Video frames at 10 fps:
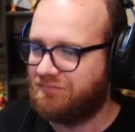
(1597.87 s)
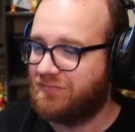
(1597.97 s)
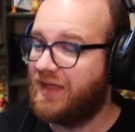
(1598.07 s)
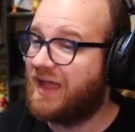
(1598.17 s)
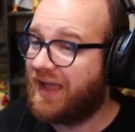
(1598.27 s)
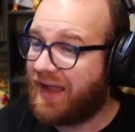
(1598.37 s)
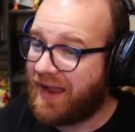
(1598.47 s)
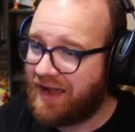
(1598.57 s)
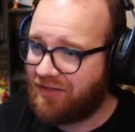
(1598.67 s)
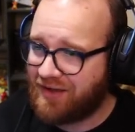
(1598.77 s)

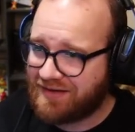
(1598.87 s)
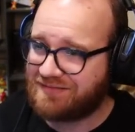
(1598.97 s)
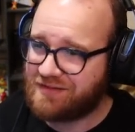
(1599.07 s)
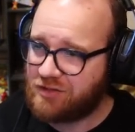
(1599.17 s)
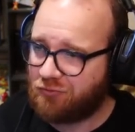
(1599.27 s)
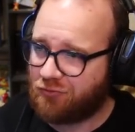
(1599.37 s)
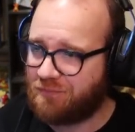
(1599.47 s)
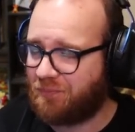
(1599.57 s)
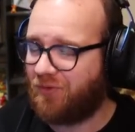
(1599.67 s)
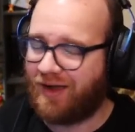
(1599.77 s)
Hey, Alec, thank you for the
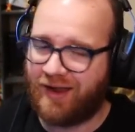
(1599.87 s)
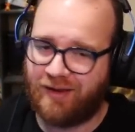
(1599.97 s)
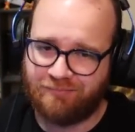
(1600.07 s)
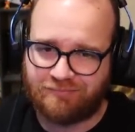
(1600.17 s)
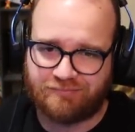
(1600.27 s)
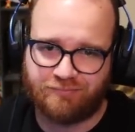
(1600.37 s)
Prime.